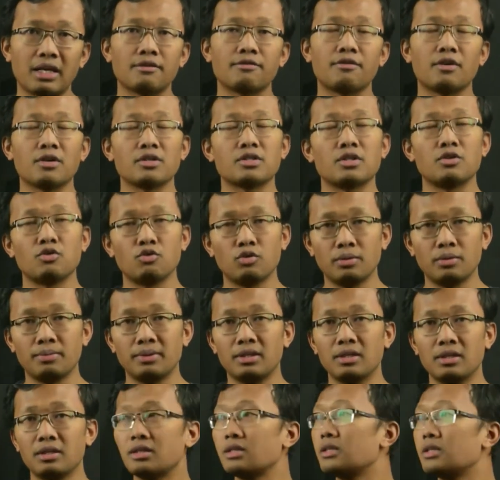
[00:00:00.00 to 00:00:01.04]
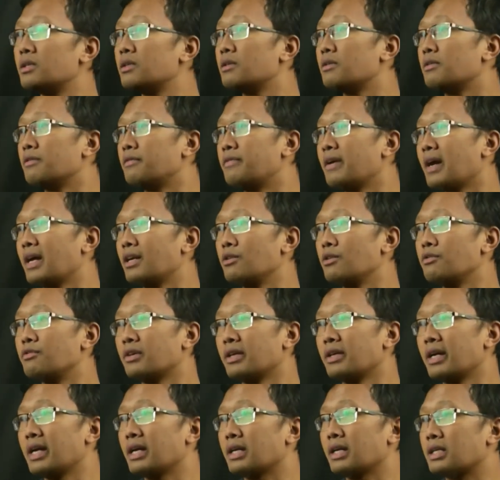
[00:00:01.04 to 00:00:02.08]
function would be the value
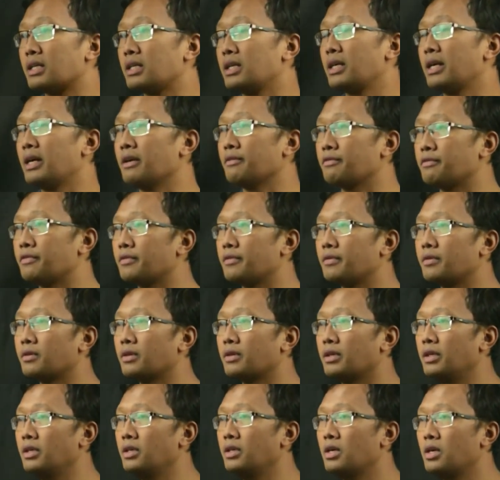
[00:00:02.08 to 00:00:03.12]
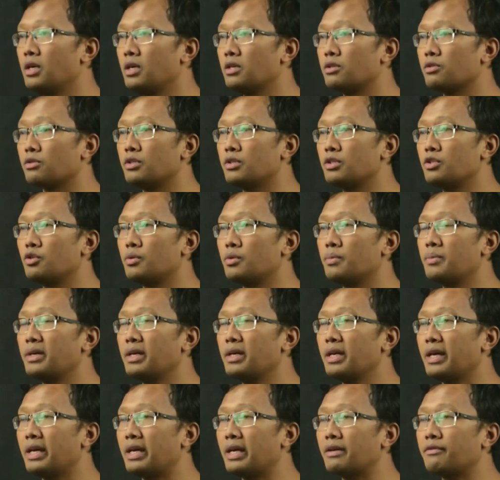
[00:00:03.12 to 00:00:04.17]
for x, f. Okay. So this would
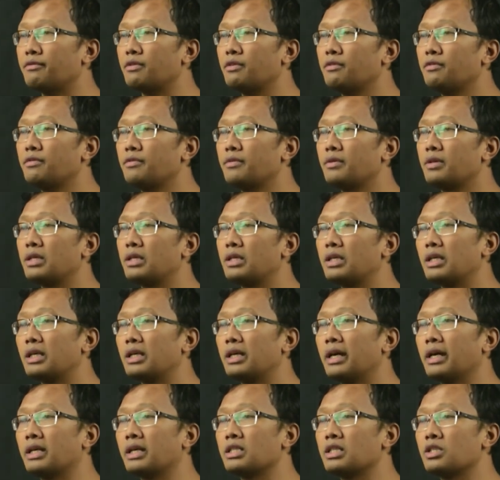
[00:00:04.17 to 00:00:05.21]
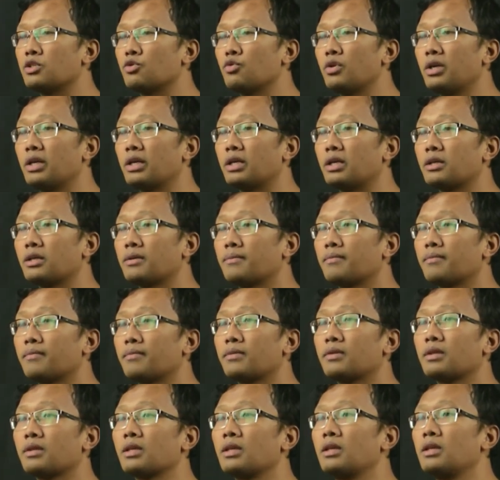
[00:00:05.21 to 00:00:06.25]
be f of x square.
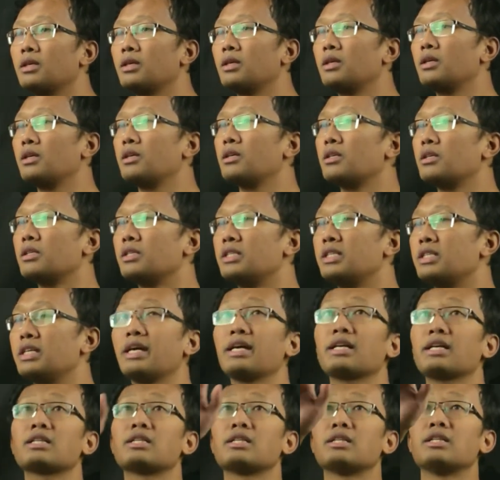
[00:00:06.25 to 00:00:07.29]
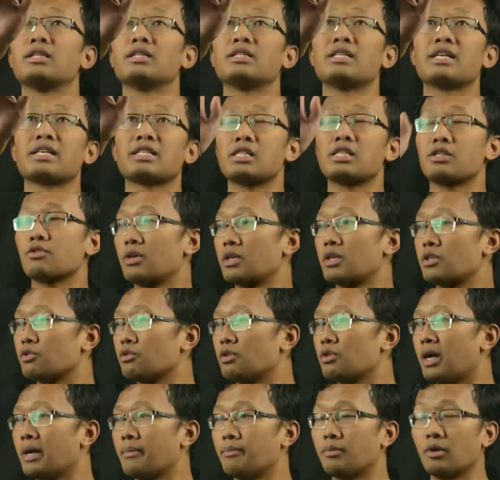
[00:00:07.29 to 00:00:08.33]
Gx is x square,
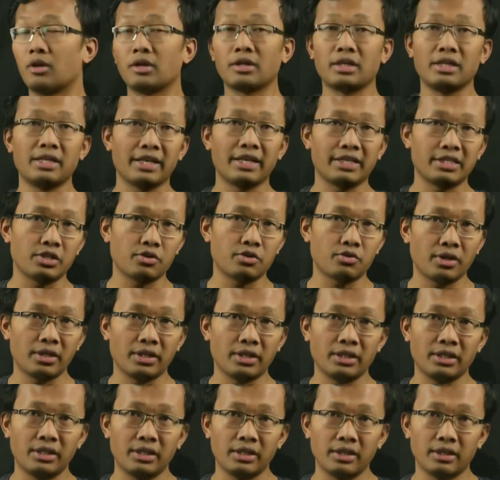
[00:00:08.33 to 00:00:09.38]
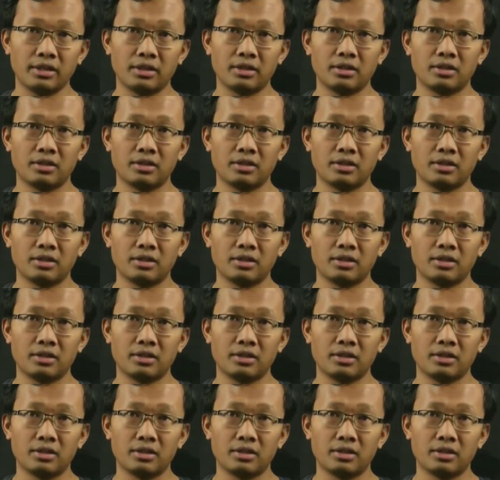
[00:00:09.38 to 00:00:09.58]
so I plugged in x square in here.